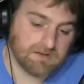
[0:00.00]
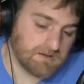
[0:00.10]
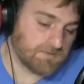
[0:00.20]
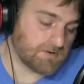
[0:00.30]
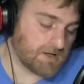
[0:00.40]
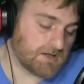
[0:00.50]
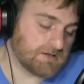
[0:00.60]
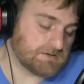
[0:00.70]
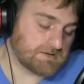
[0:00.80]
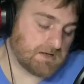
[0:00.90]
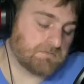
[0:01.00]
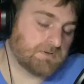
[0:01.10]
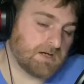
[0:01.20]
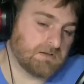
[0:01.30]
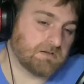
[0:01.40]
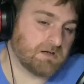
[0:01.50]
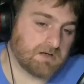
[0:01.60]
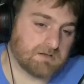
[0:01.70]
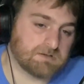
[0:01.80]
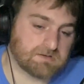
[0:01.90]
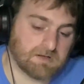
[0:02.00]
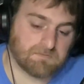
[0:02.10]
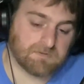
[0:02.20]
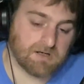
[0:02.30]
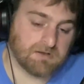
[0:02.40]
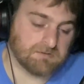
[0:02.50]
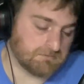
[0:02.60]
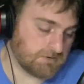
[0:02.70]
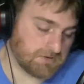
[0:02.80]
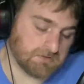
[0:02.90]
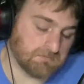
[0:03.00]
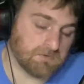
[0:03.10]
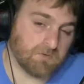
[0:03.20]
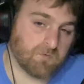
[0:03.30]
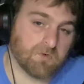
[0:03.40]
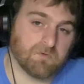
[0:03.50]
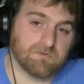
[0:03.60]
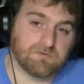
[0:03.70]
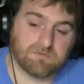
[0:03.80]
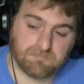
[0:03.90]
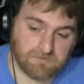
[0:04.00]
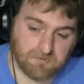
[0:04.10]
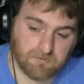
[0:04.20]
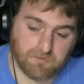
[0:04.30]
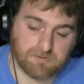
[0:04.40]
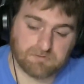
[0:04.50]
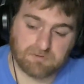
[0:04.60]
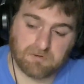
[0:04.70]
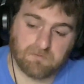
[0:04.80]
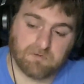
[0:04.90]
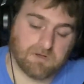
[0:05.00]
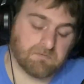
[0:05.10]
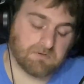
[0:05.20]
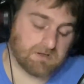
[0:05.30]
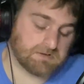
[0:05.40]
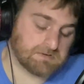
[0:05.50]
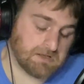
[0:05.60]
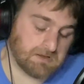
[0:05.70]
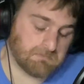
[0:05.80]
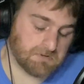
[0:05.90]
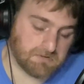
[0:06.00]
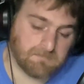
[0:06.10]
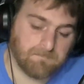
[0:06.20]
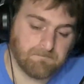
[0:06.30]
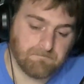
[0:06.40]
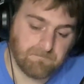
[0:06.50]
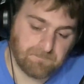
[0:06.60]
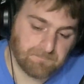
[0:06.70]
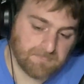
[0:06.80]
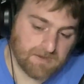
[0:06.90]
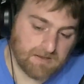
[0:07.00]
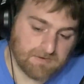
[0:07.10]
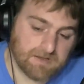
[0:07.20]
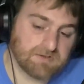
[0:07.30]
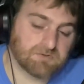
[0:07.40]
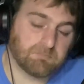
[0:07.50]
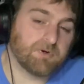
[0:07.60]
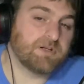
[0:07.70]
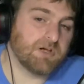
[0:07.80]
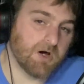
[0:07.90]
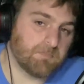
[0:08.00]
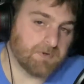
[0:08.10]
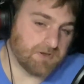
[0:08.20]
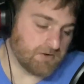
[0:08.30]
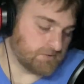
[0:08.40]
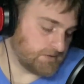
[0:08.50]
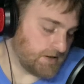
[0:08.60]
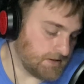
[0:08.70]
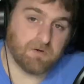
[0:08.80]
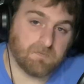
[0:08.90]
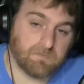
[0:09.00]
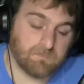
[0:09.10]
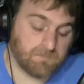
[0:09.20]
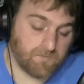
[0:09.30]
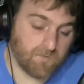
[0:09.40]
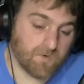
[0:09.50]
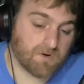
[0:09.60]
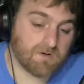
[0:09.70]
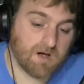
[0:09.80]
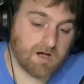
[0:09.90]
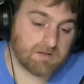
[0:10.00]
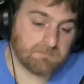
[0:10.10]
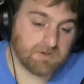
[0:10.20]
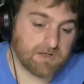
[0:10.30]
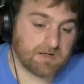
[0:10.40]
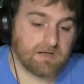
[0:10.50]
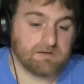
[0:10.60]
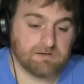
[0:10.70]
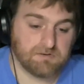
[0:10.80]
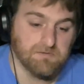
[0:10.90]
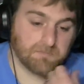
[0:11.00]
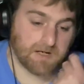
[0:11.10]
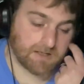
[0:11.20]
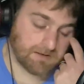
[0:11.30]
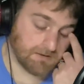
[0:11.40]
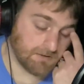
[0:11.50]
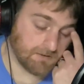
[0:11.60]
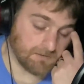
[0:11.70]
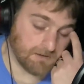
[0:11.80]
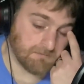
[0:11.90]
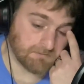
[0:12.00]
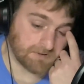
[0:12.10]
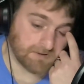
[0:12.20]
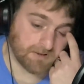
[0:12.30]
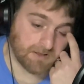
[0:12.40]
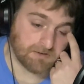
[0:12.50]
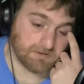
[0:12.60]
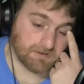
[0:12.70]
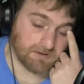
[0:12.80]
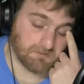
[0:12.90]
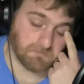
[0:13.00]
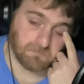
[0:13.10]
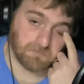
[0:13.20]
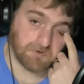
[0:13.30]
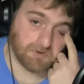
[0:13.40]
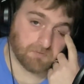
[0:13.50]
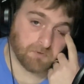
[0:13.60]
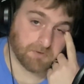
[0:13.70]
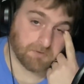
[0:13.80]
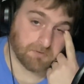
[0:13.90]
if you gotta get stuff done, you gotta get stuff done. The world's your oyster, or whatever they say, but things are pretty open those days. 4 o'clock and be like, I need you back in here at 11 tonight, and then work